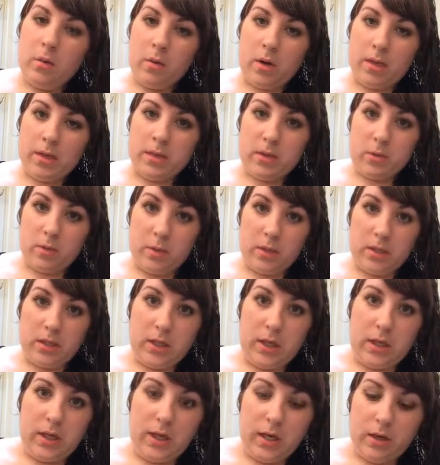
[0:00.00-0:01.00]
was a
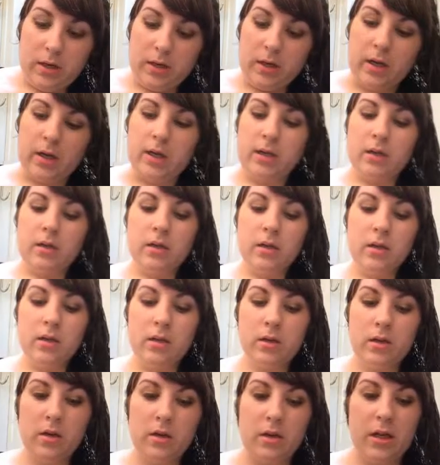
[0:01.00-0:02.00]
Rouge haircut,
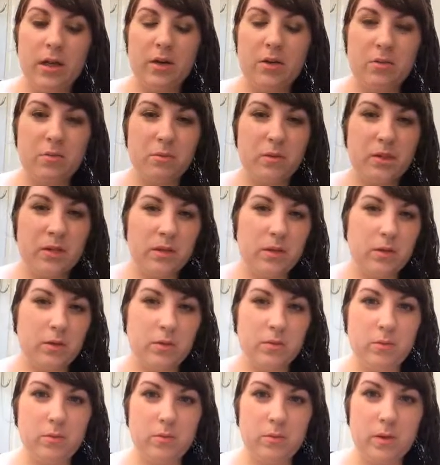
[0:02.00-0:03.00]
and I don't really
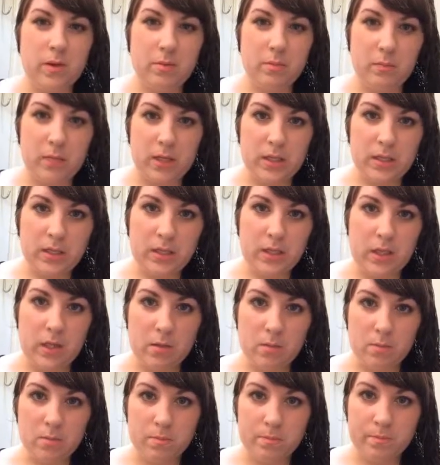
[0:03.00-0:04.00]
know what makes
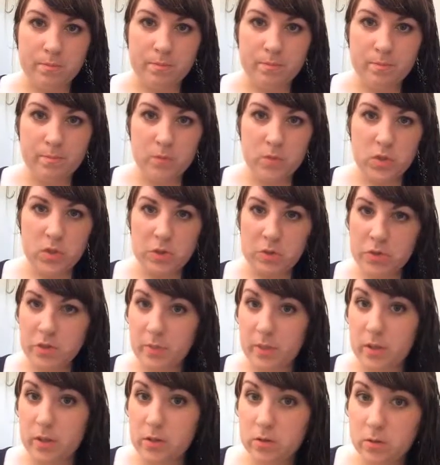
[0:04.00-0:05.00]
them so
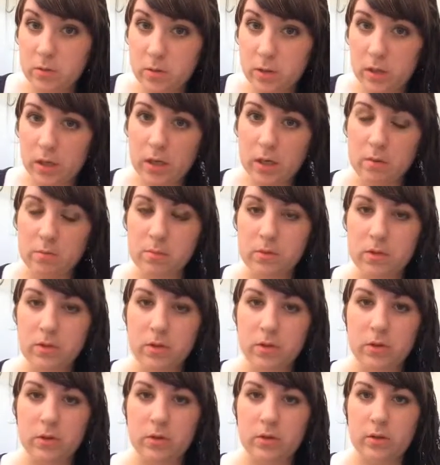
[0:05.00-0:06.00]
special when it comes
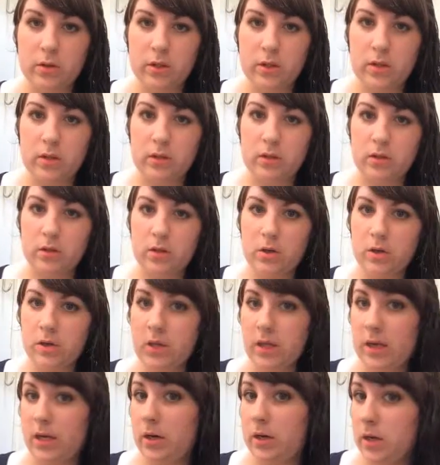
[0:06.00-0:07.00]
to curly
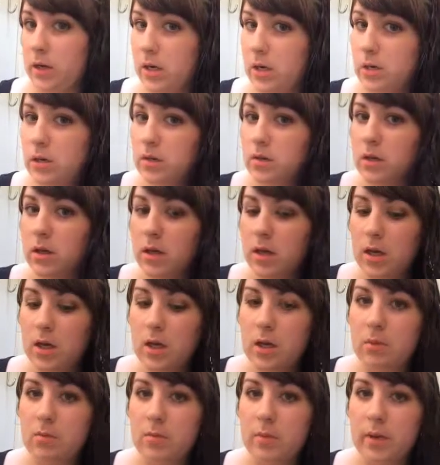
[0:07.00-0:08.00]
haircuts.
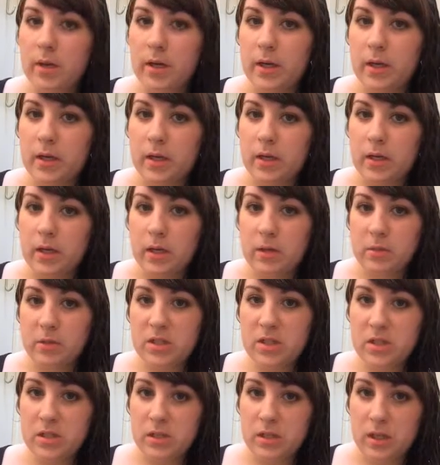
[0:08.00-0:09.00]
But let
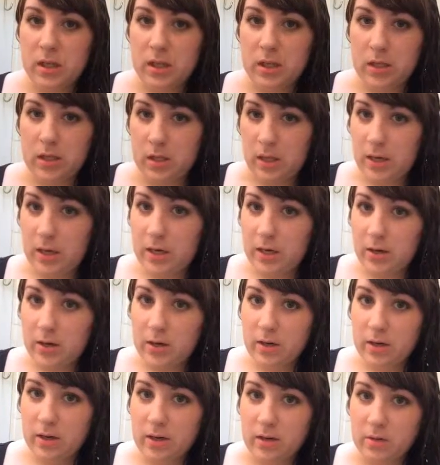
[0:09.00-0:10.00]
me just say that that
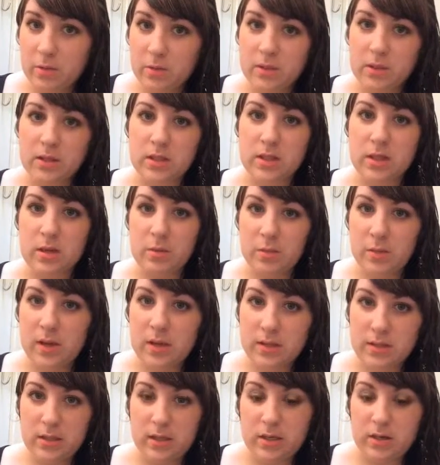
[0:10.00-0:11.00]
haircut was the
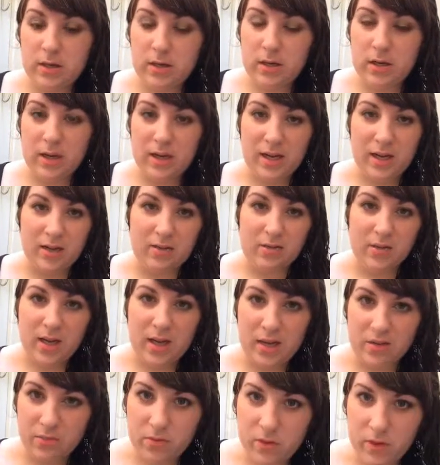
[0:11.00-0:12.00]
best haircut I have
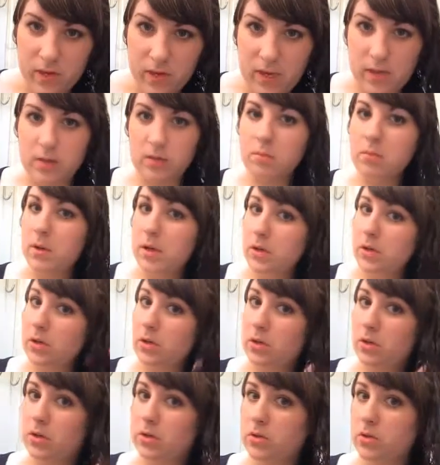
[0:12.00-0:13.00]
ever had. My
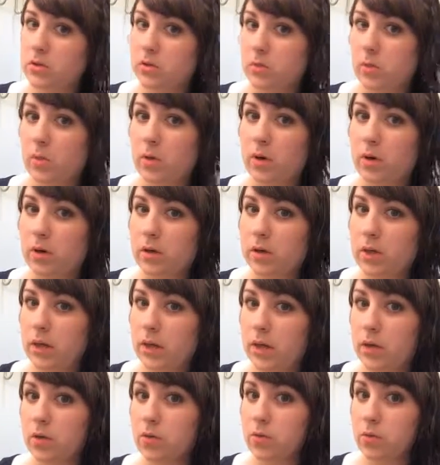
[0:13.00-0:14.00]
curls were
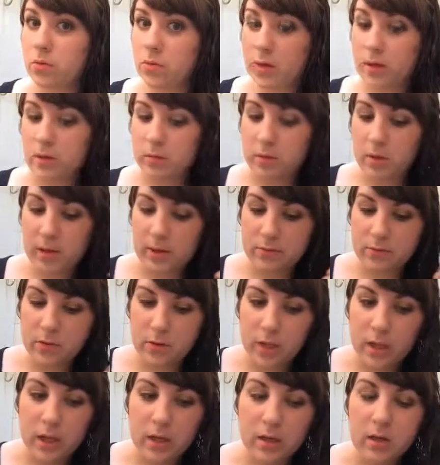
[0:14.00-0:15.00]
incredible
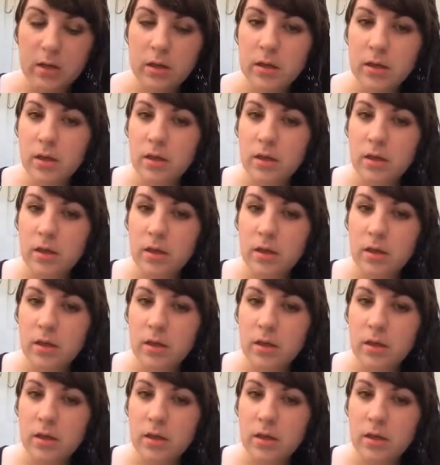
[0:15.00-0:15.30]
after that.